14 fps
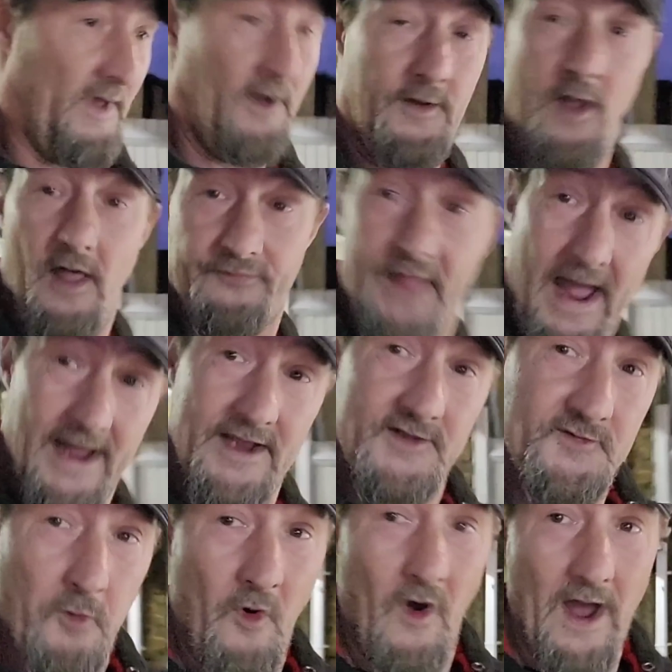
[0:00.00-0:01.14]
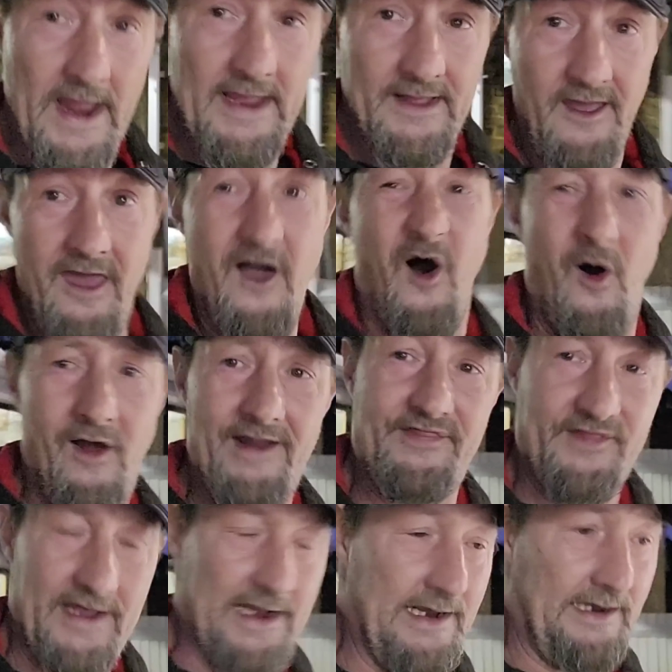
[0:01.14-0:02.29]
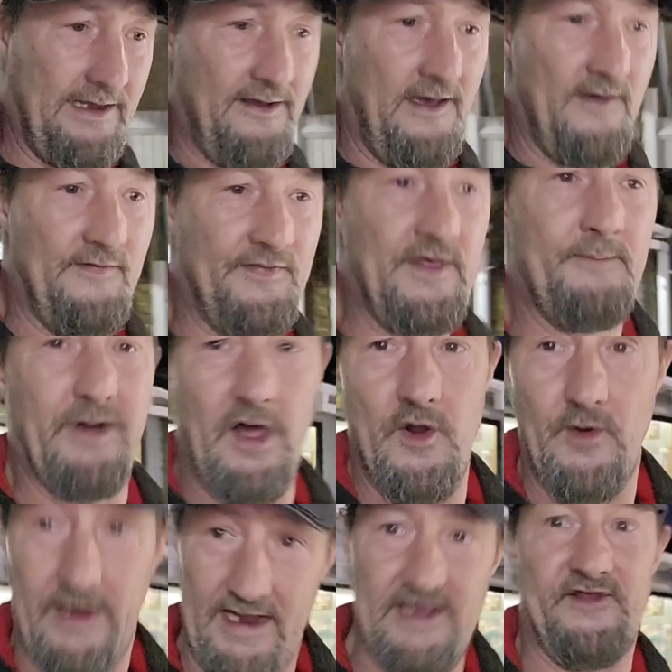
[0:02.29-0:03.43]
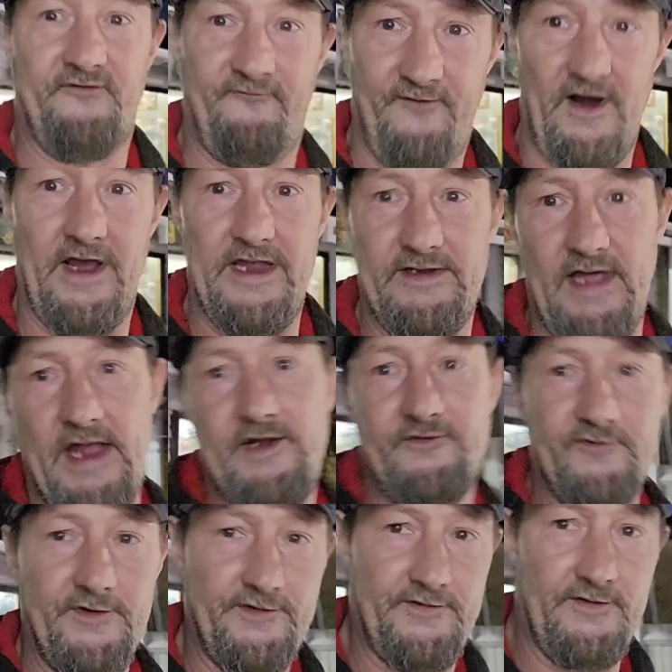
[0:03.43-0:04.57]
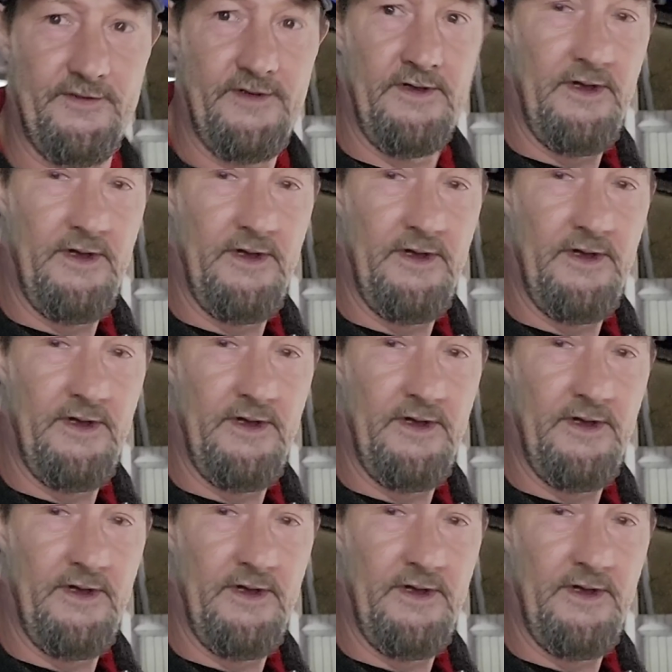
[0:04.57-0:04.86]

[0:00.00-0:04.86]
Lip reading: And that is why I think the bloke is fucking dangerous.